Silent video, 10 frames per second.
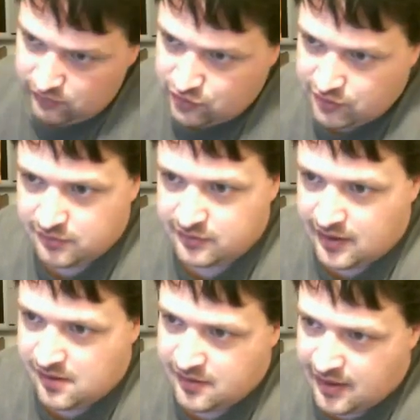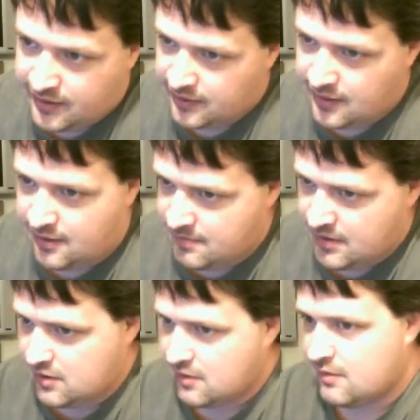trickle-down
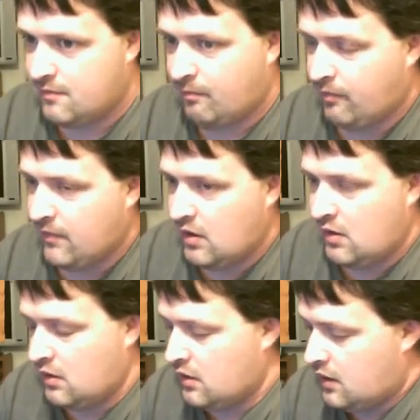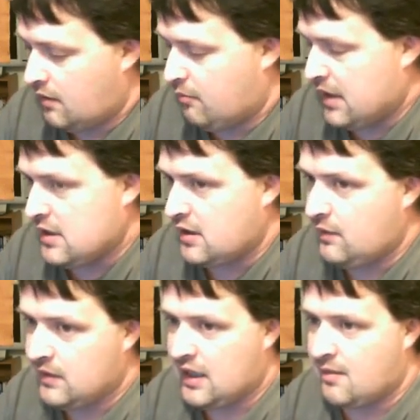economics. Basically
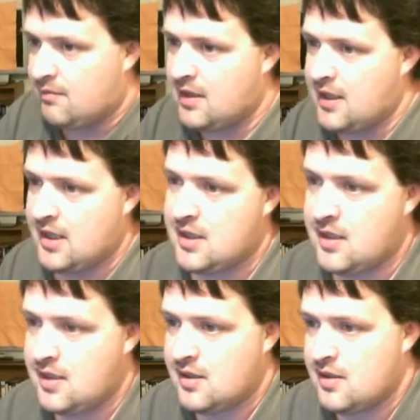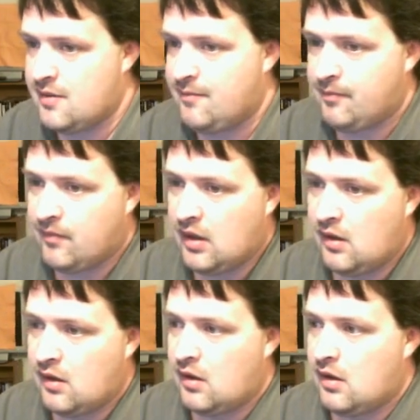what that means is,
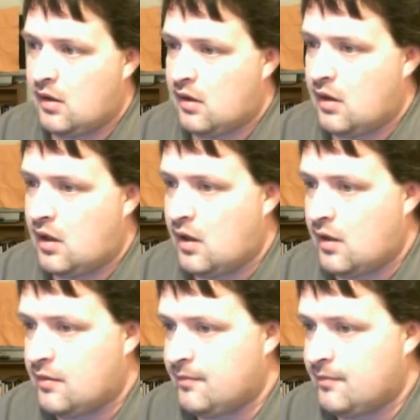well,